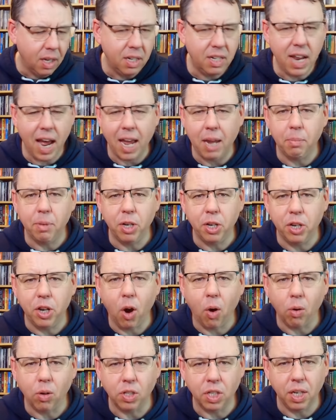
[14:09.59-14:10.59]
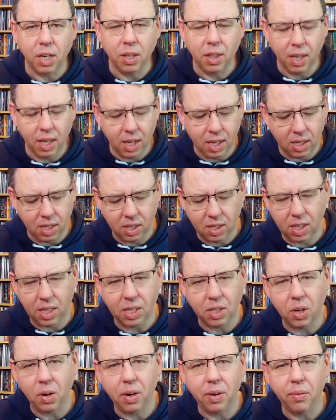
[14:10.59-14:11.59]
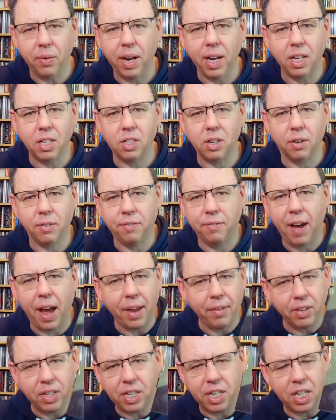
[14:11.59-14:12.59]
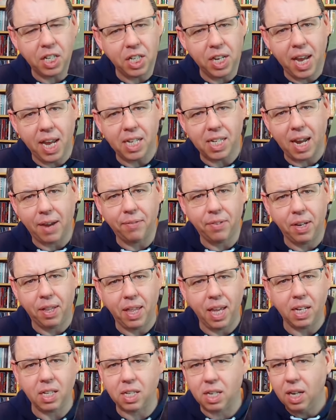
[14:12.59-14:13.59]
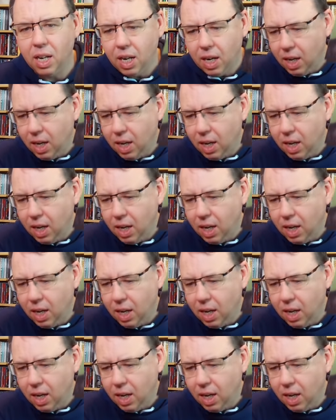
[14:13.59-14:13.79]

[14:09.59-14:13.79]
Diamond Dogs and you think it's only really sort of 5 or 6 years after this.